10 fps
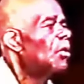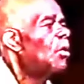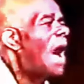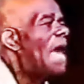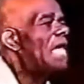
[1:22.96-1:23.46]

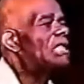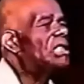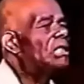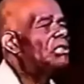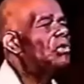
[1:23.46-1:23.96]
Why is
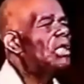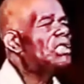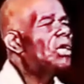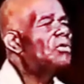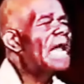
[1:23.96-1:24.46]
it that you are
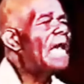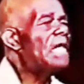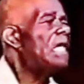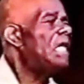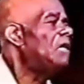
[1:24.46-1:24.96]
so
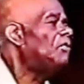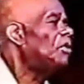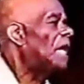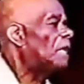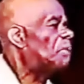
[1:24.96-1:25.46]
naive?
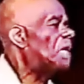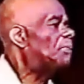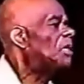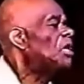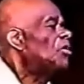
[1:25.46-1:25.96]
You let
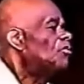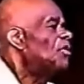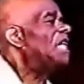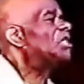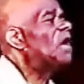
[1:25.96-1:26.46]
people
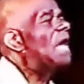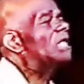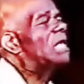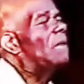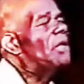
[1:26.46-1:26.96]

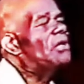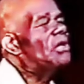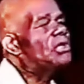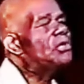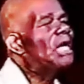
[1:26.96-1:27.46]
redress something
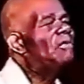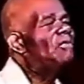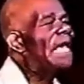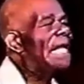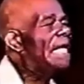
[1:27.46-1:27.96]
that you
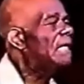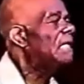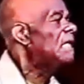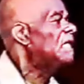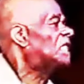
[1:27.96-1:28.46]

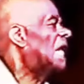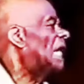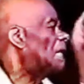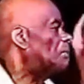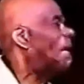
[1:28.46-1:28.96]
invented,
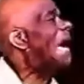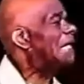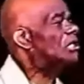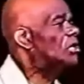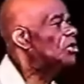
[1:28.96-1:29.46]
sell it
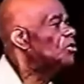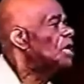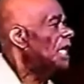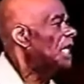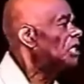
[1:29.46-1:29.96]
back to
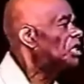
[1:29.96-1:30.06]
you, and